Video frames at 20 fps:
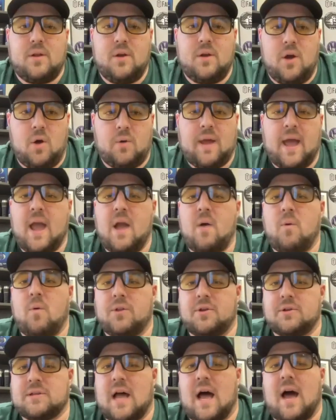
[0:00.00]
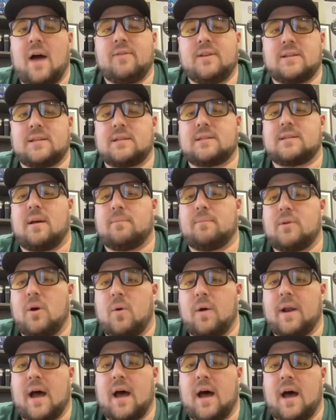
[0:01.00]
Okay, well, there's obviously something
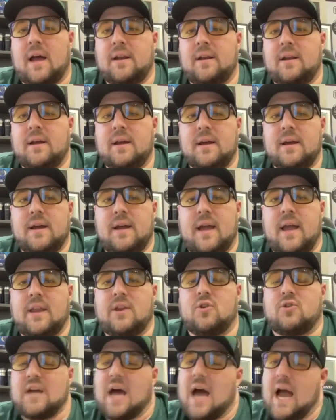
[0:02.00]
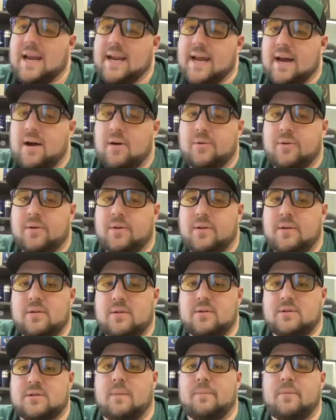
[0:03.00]
going on in your tie down.
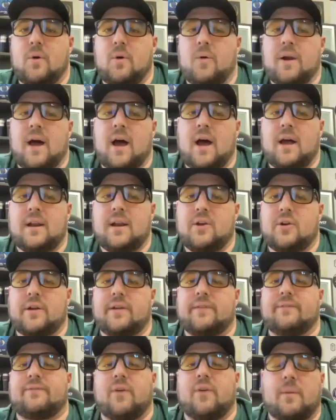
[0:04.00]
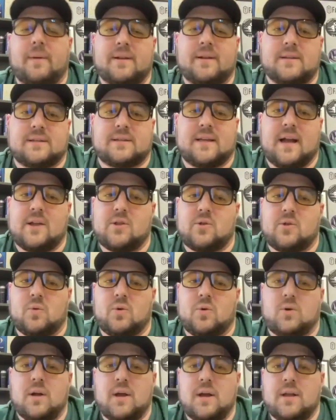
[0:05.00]
There's something going on in your confirming of the
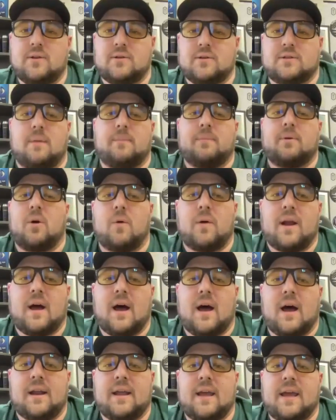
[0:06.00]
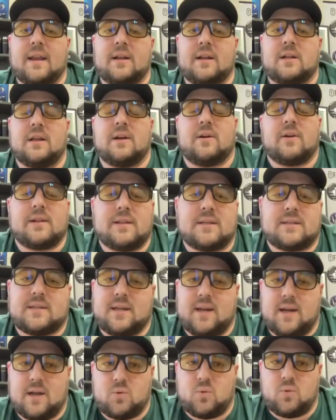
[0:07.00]
schedule. There's something going on in clearing the
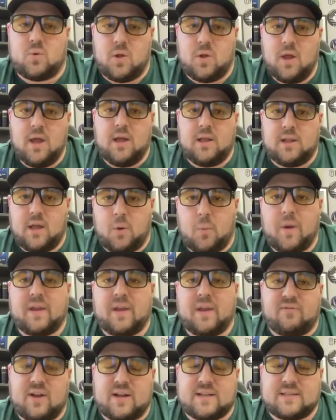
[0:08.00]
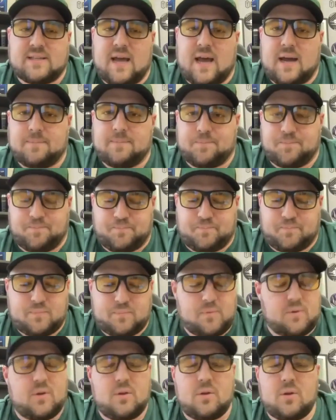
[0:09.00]
schedule. Like, we can fix that.
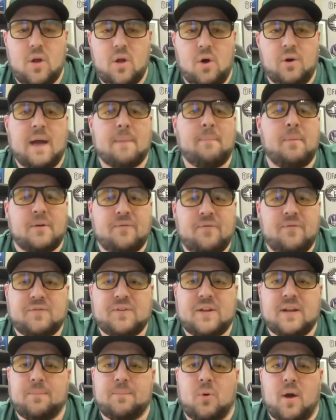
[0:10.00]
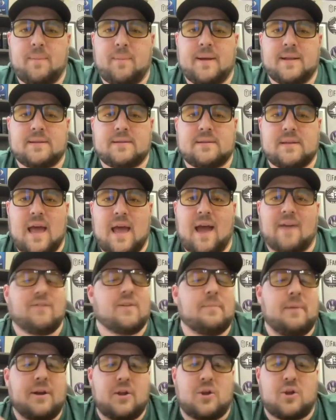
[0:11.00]
Okay, I booked 15 appointments.
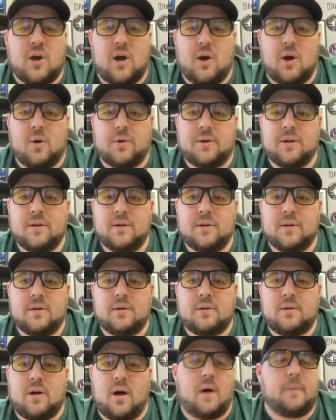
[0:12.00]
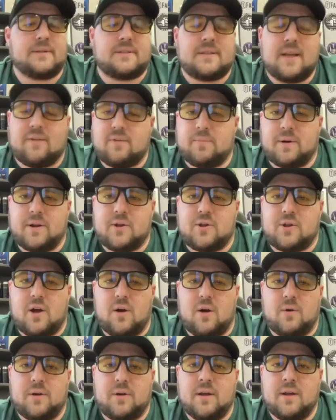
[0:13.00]
Everybody showed, almost everybody
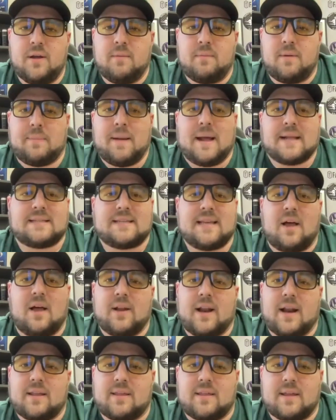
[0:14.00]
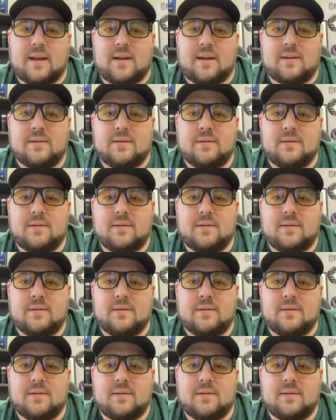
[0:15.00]
showed, but I'm not selling anything.